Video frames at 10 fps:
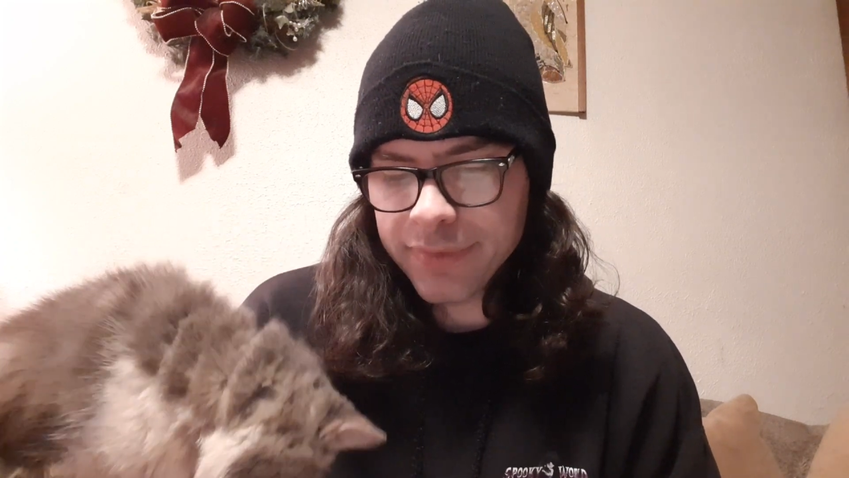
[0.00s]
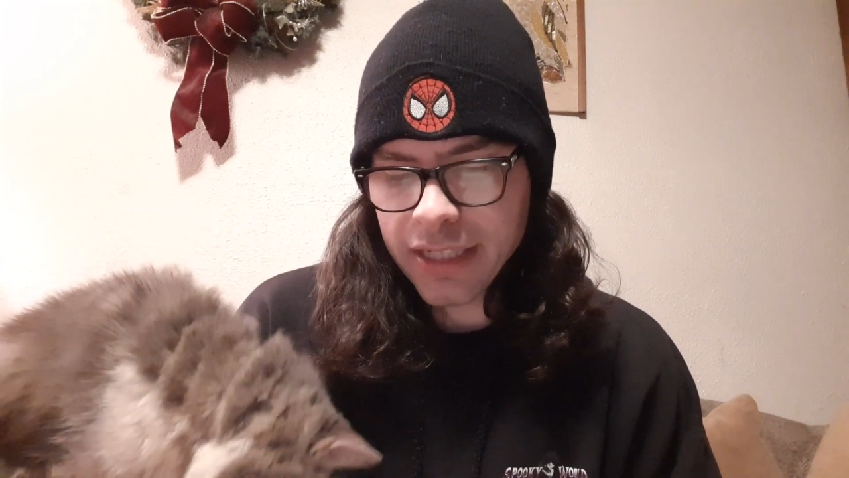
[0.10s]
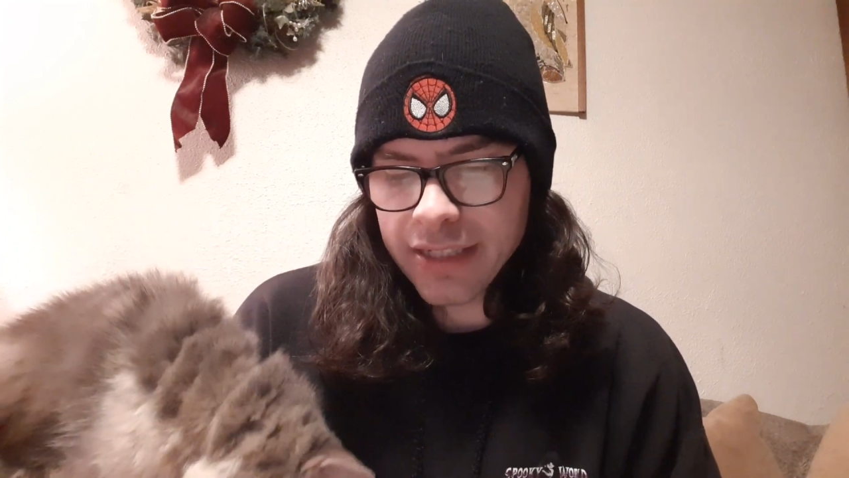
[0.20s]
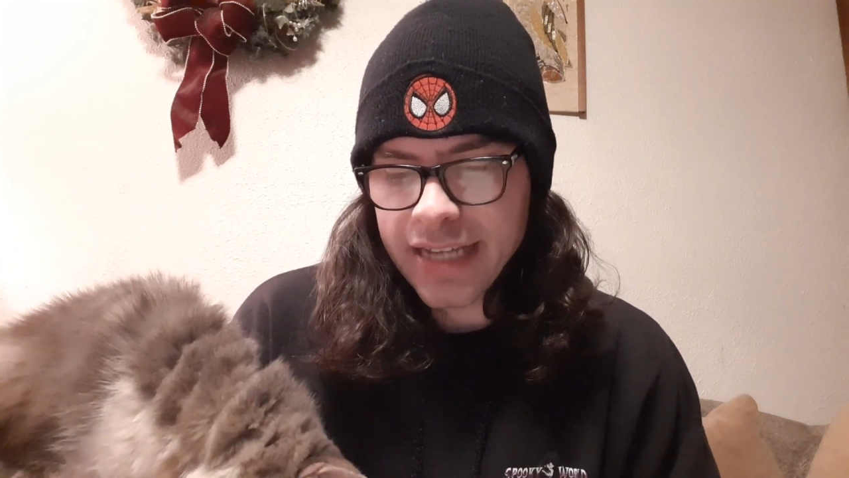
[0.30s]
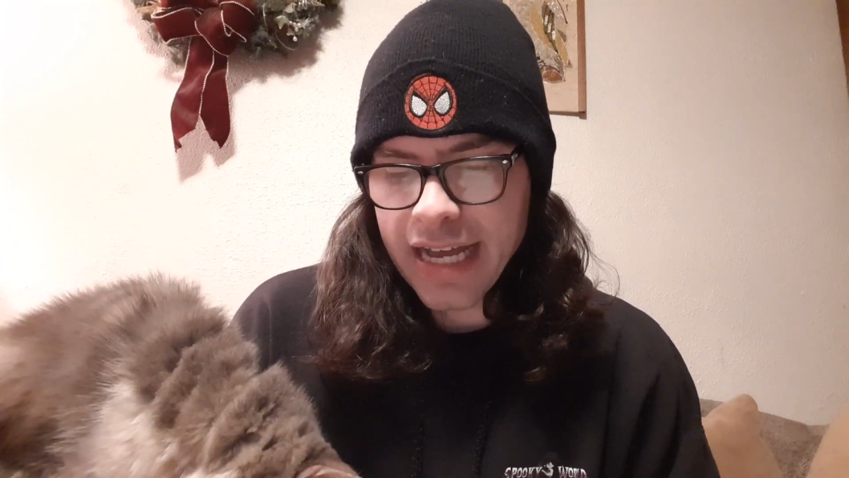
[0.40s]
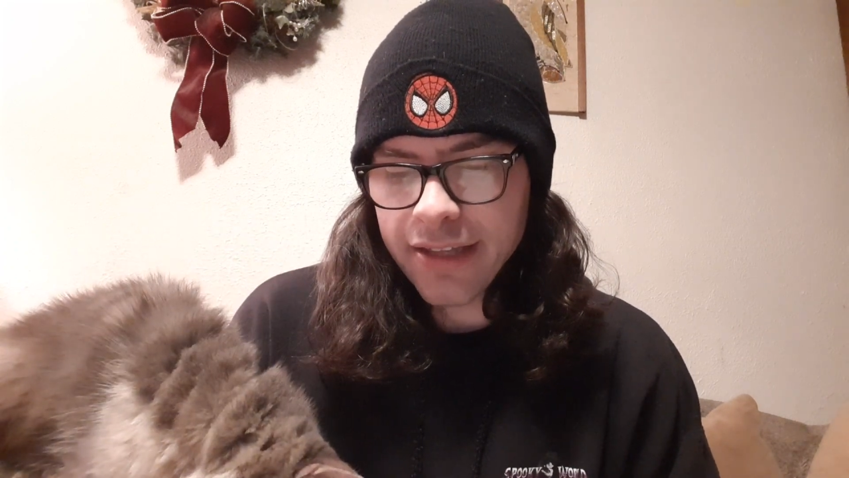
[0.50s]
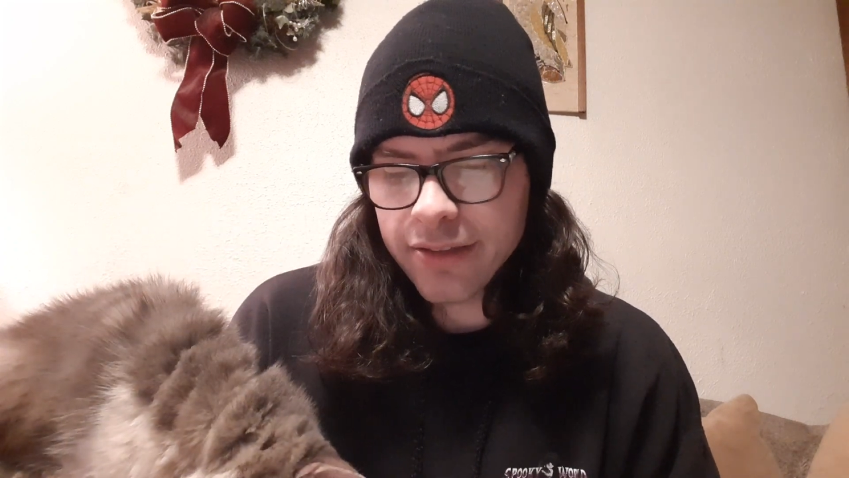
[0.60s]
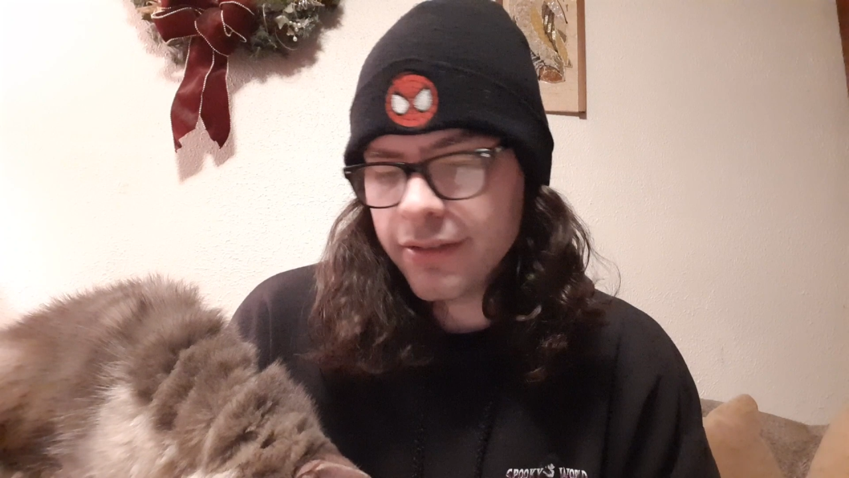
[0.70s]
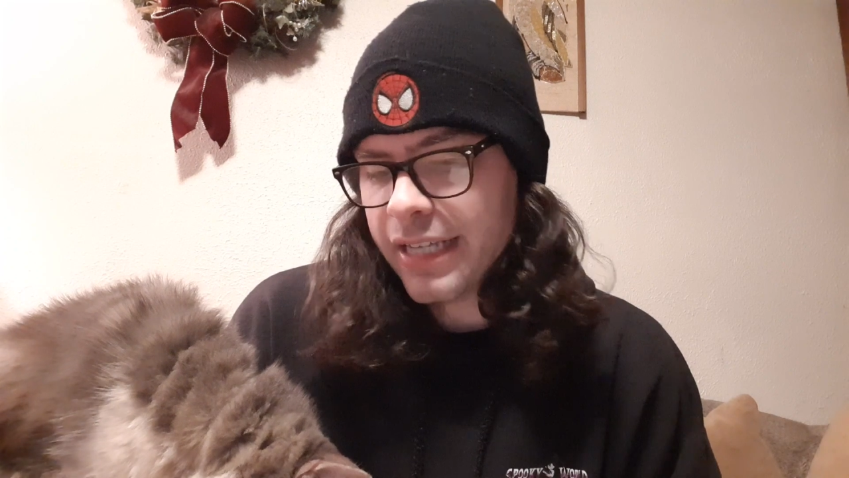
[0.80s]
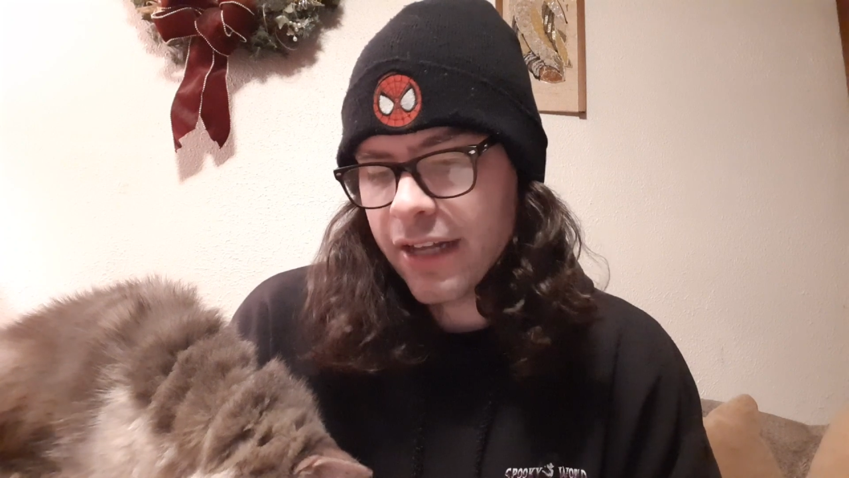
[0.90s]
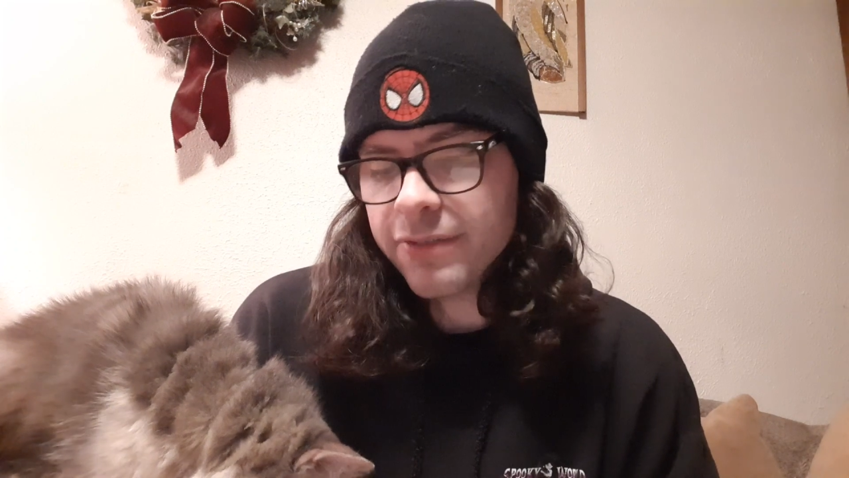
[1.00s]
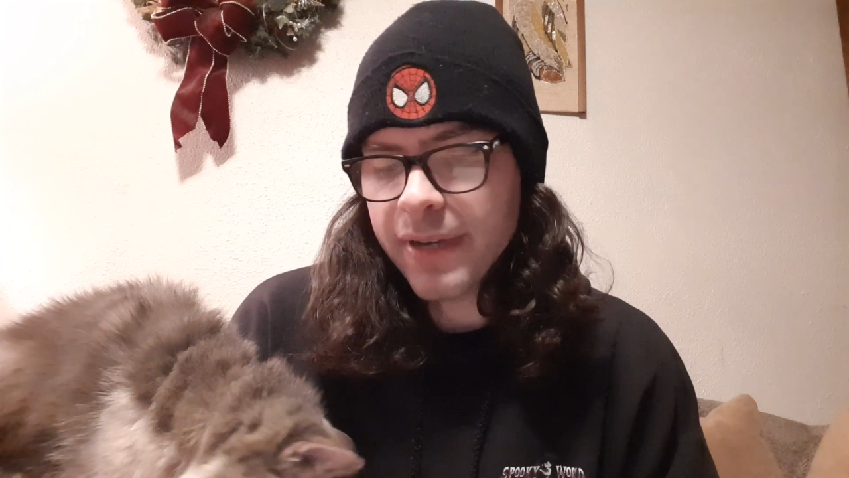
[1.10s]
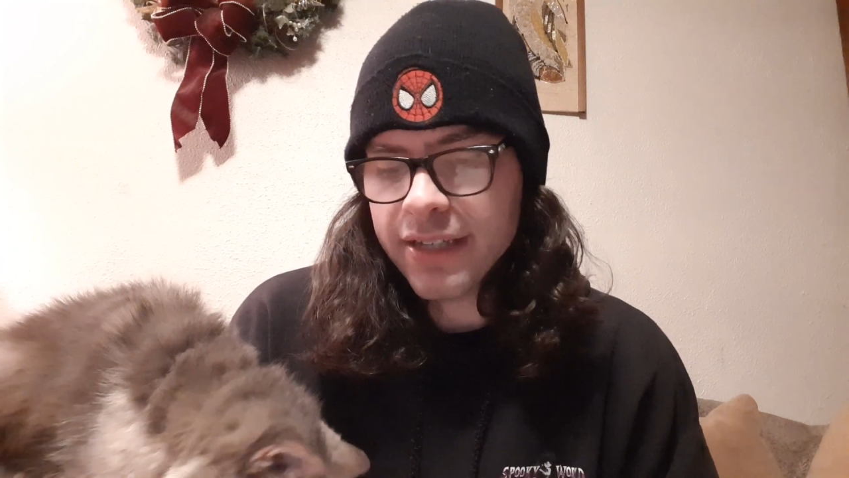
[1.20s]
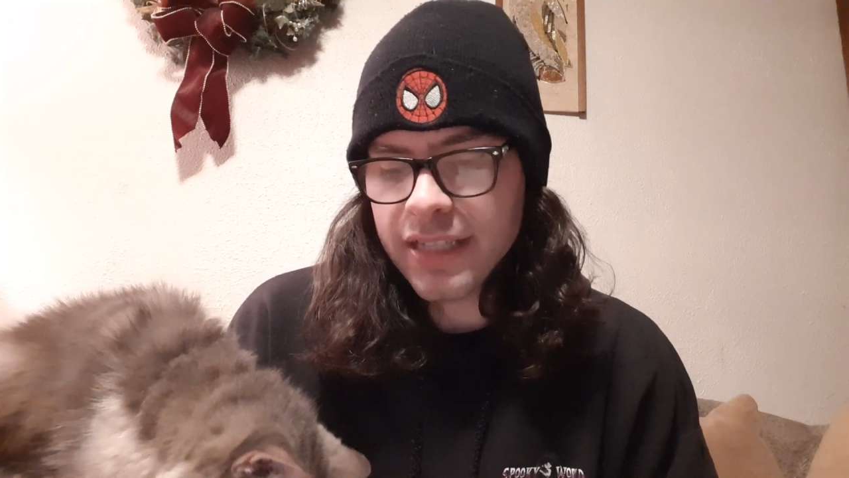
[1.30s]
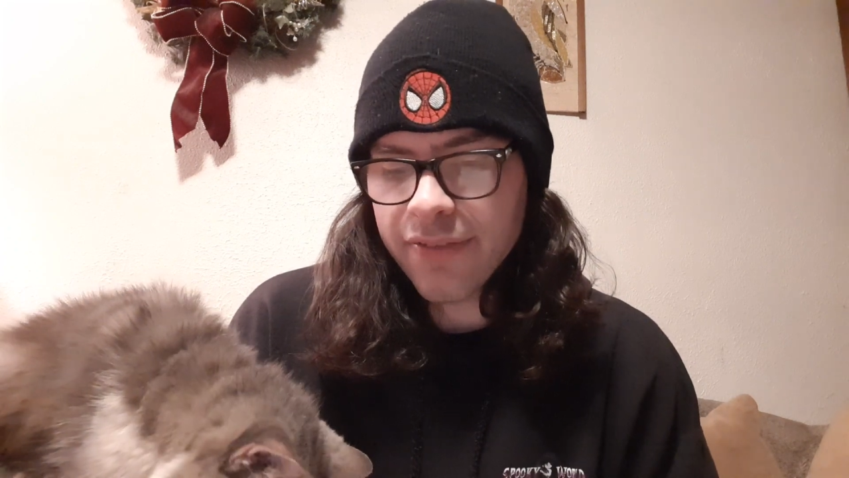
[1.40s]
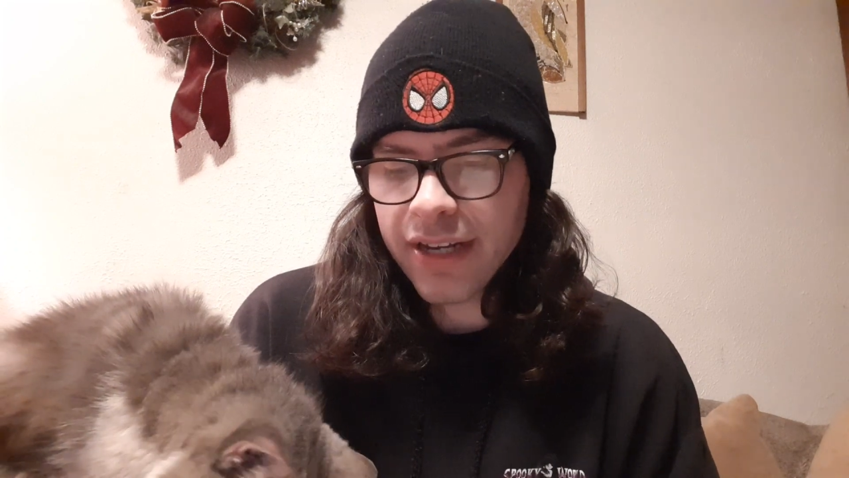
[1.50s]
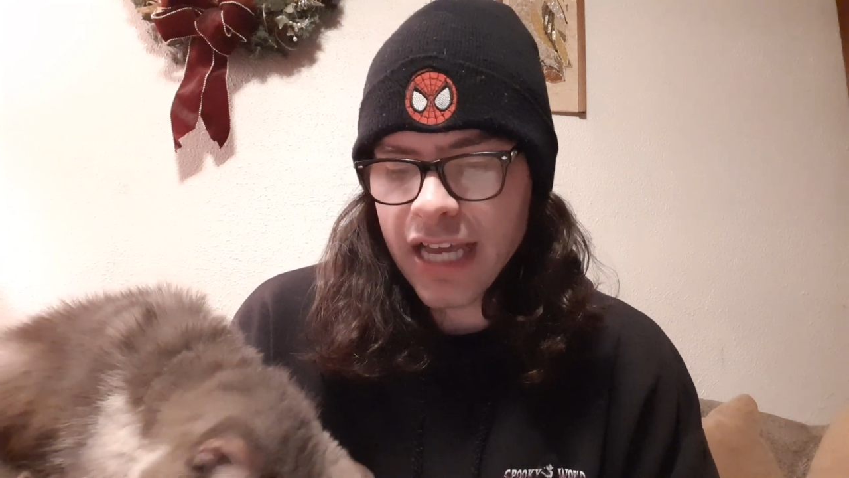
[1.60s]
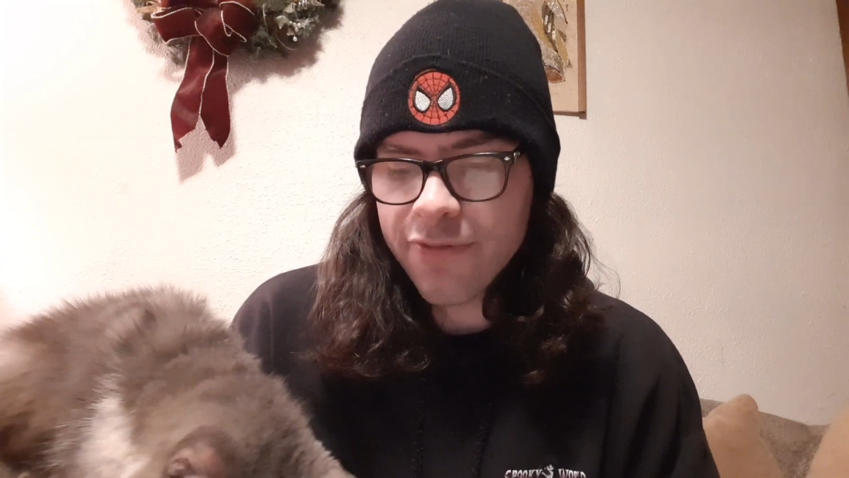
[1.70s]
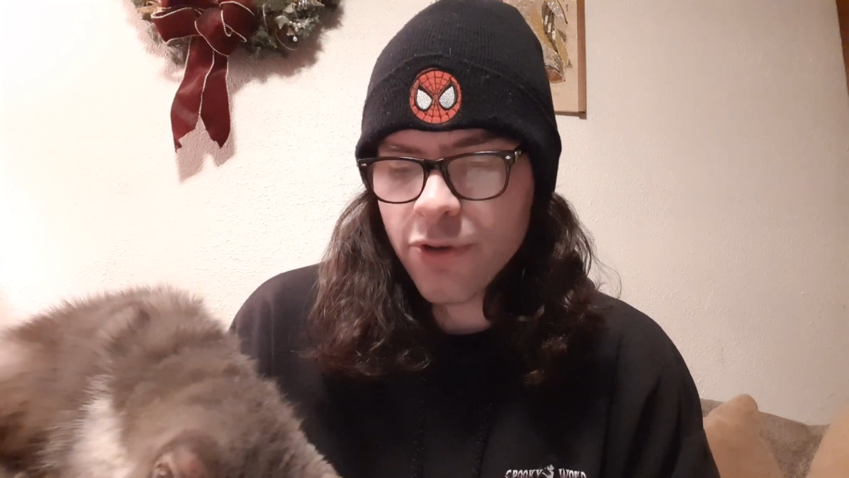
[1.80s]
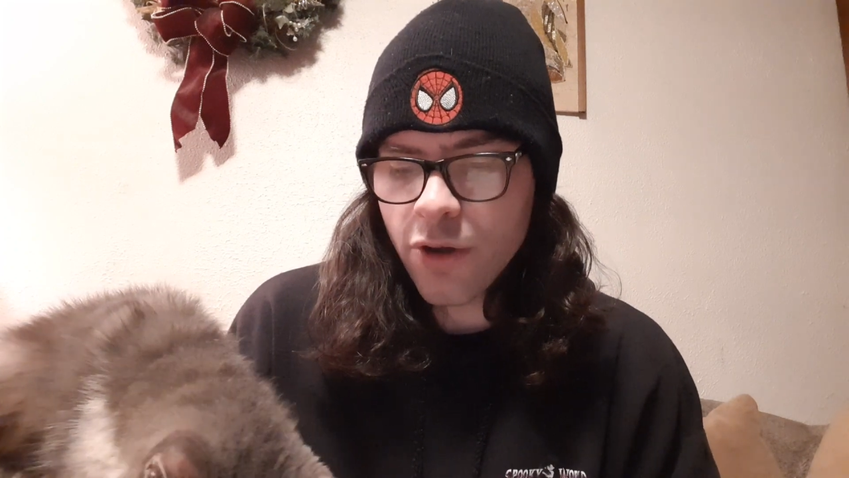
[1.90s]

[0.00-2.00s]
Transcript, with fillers: Uh, da Dallas minus 7.5